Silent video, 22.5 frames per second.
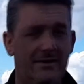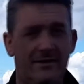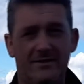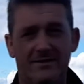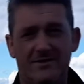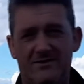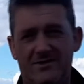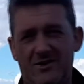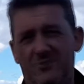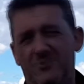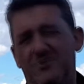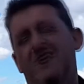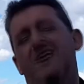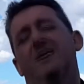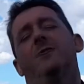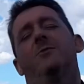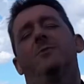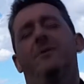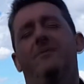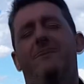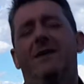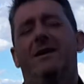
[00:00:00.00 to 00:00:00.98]
so,
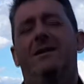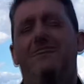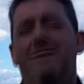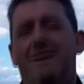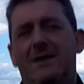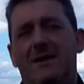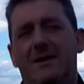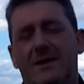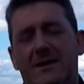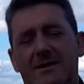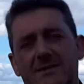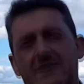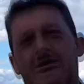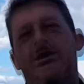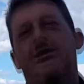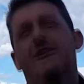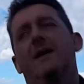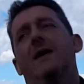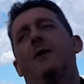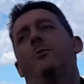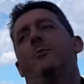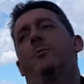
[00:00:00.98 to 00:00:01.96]
we really need to
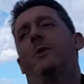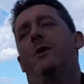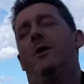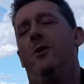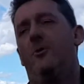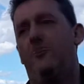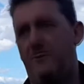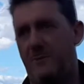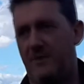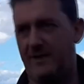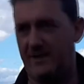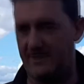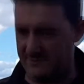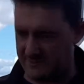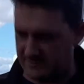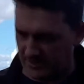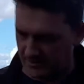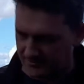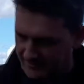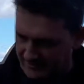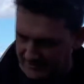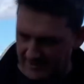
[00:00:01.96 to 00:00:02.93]
get out, but hopefully it's
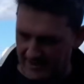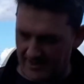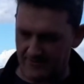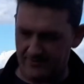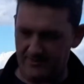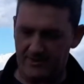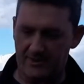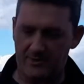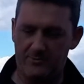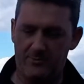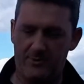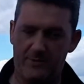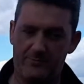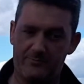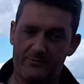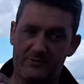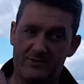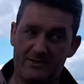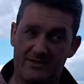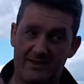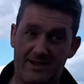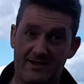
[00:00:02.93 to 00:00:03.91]
coming now. We're
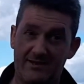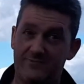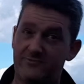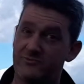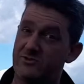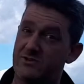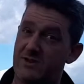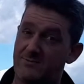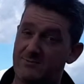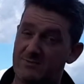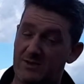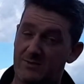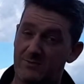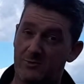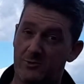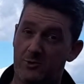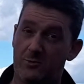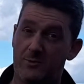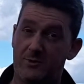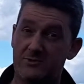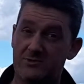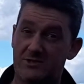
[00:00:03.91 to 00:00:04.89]
up to the end of
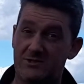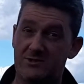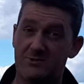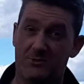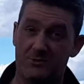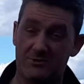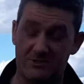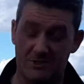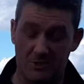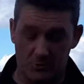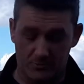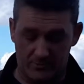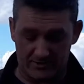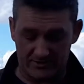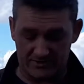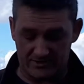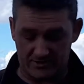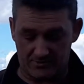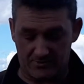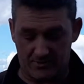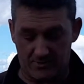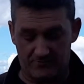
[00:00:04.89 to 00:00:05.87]
September, almost into October,
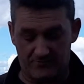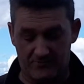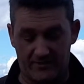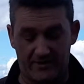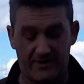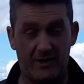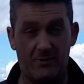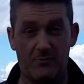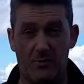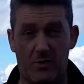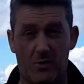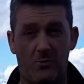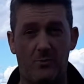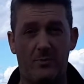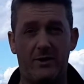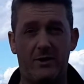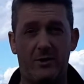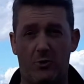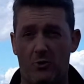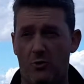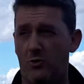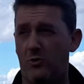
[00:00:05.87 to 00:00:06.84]
so hopefully it won't
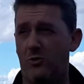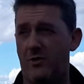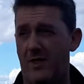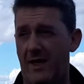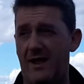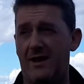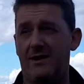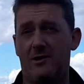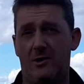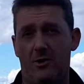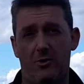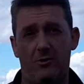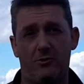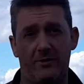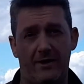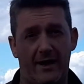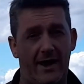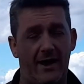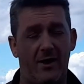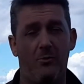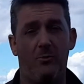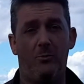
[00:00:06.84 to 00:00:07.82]
be all that long
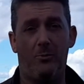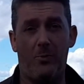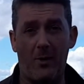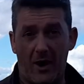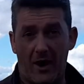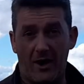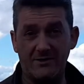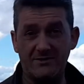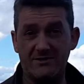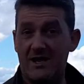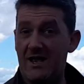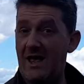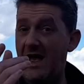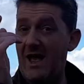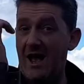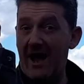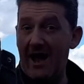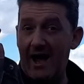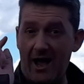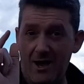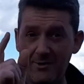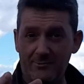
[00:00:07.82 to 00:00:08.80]
now. But
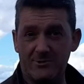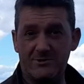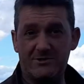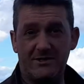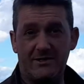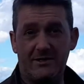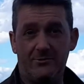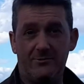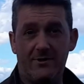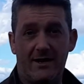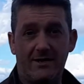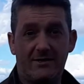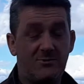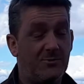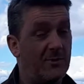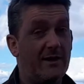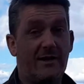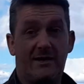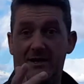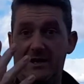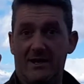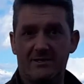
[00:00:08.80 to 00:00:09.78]
I will see you next
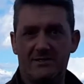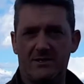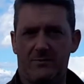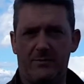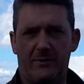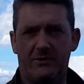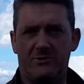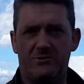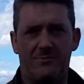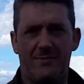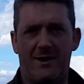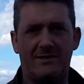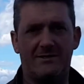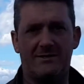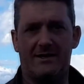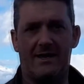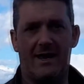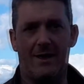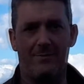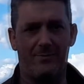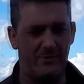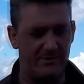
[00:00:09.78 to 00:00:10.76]
week, unless something
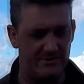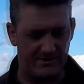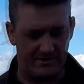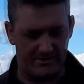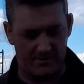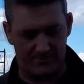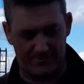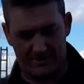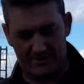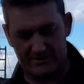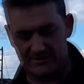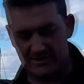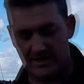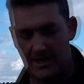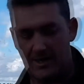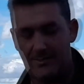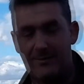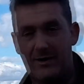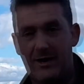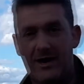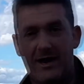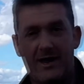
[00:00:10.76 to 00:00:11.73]
dramatic happens in the
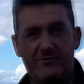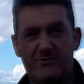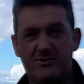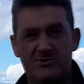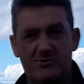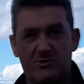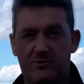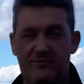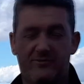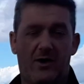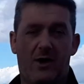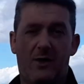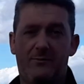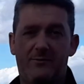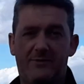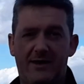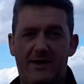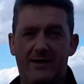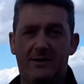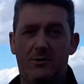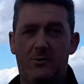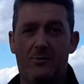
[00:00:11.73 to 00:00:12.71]
meantime and I have to sort of
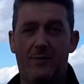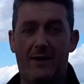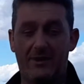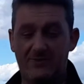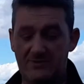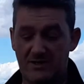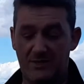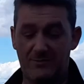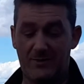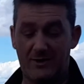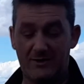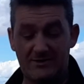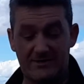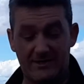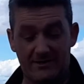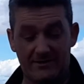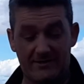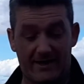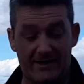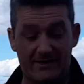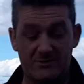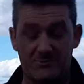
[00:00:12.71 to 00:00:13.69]
update you about it. But
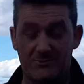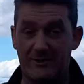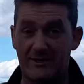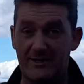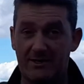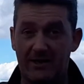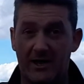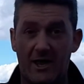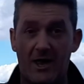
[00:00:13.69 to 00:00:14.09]
until next week,